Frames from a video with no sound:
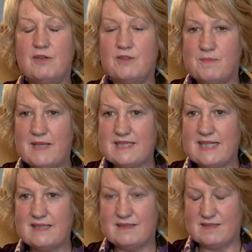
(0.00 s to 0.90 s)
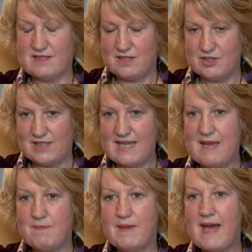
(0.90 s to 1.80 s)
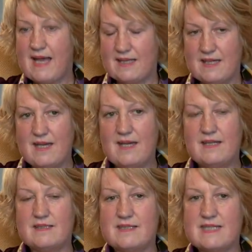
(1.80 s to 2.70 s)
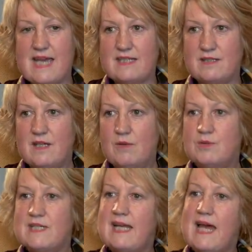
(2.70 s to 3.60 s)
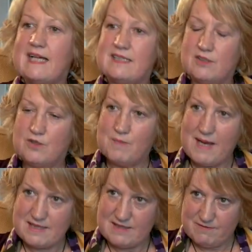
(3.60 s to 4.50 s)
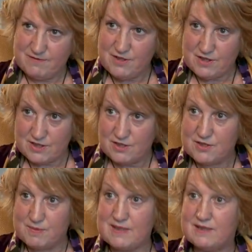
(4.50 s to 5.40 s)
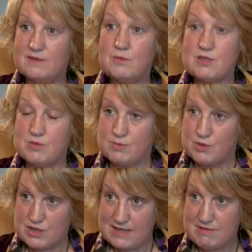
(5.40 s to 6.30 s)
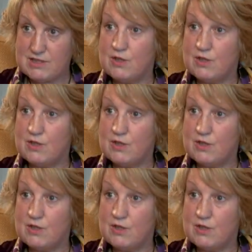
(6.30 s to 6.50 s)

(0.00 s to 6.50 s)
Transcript: orthopaedic surgeon came back and said, would I like to go back to the first hospital, which was much nearer to